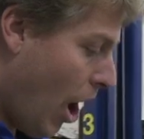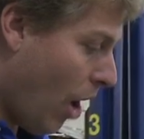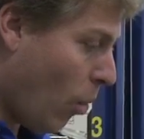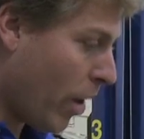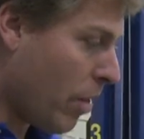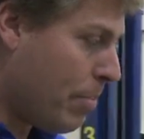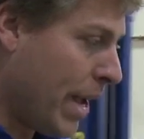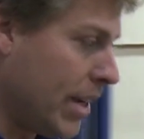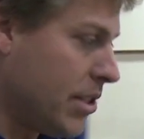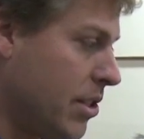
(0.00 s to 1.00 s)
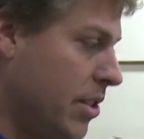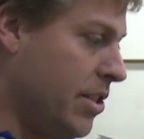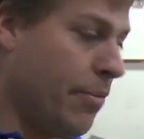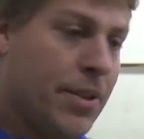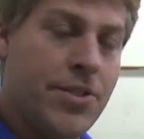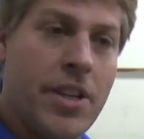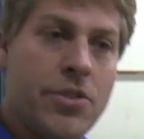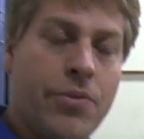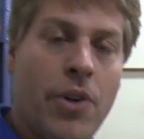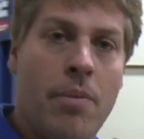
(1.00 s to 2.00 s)
One of the biggest
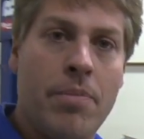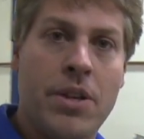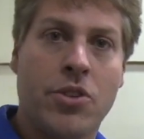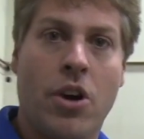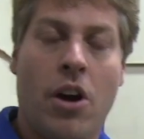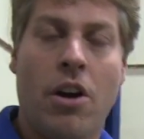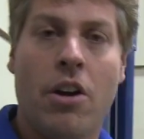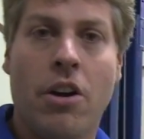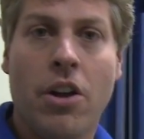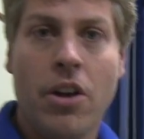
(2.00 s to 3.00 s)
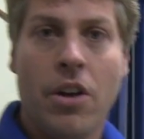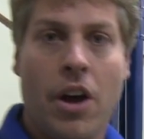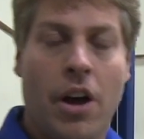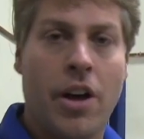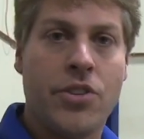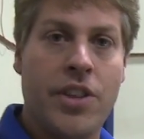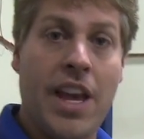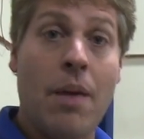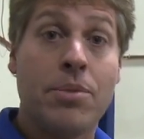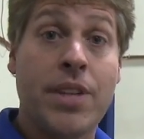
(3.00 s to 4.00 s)
differences from this car to
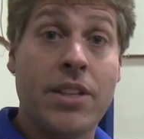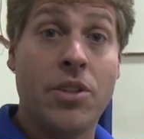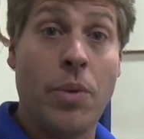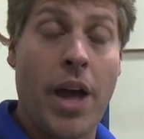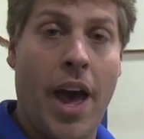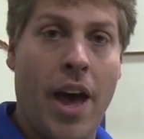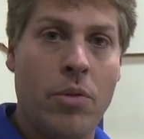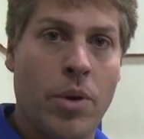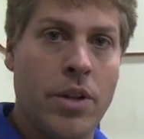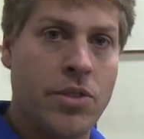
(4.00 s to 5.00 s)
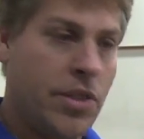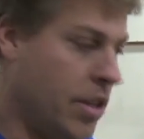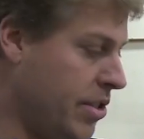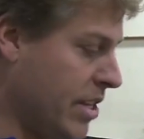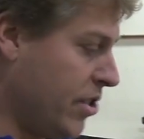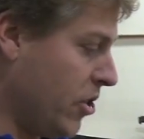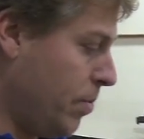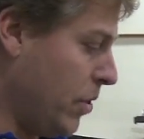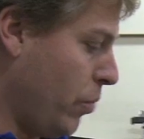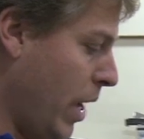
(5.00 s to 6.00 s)
the M6 that we had was the distance
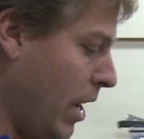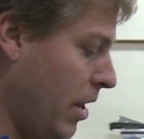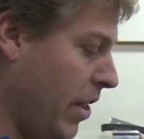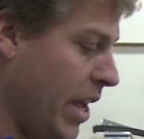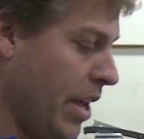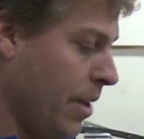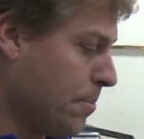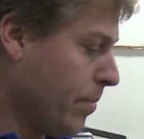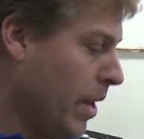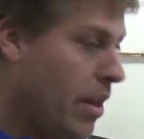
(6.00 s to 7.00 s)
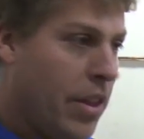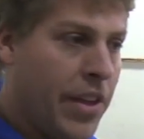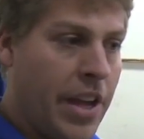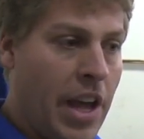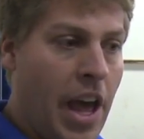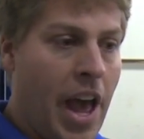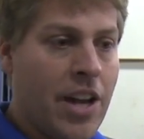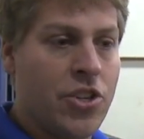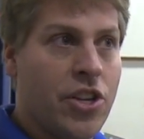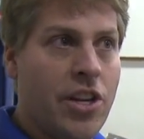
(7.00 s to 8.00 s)
between the
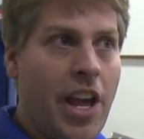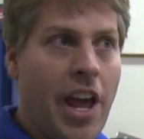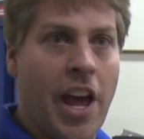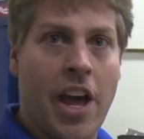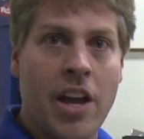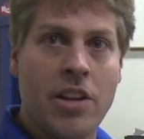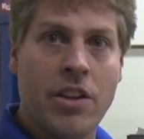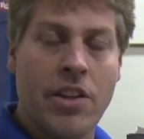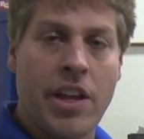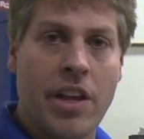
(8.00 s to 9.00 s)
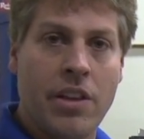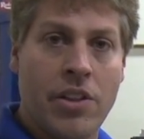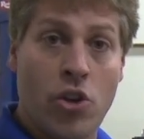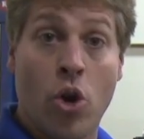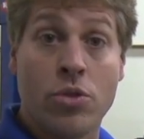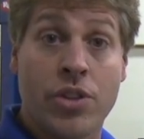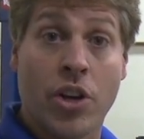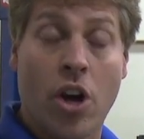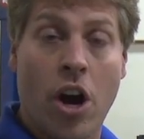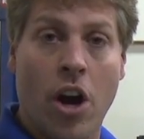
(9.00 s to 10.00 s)
engine and the nose of
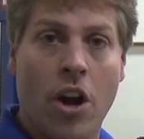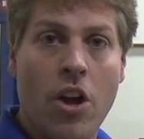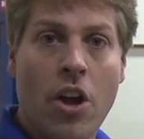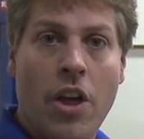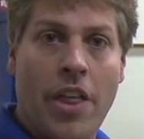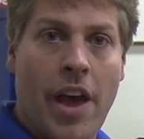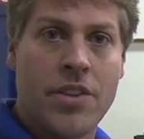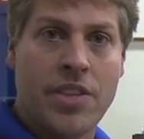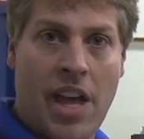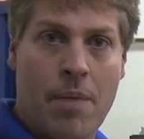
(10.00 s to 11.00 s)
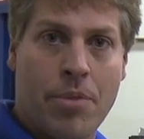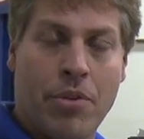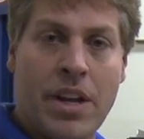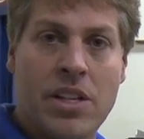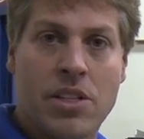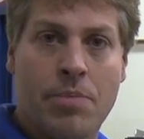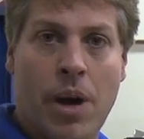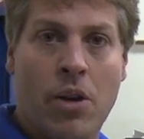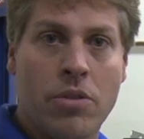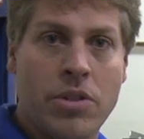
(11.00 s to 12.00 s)
the car, as the M3 is
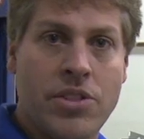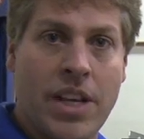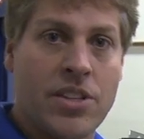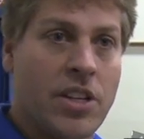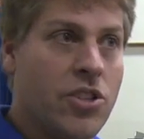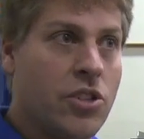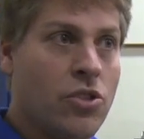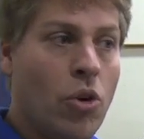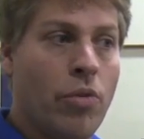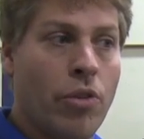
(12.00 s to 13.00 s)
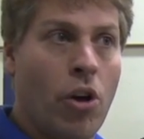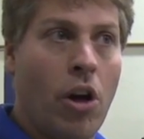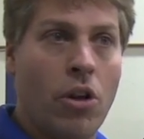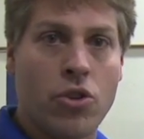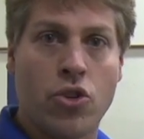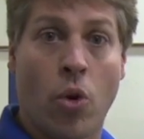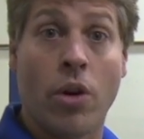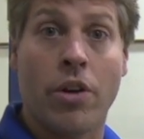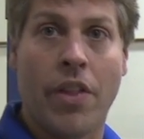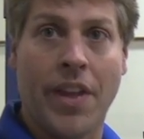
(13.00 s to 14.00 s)
about 6 inches overall
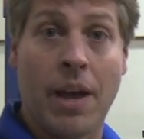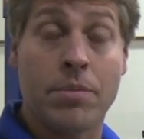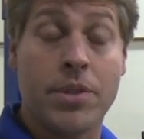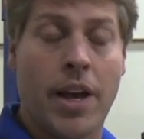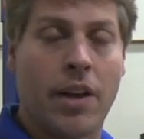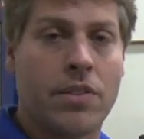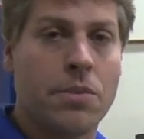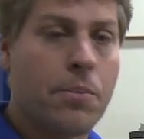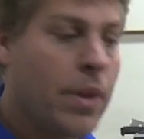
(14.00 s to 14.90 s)
shorter than the M6.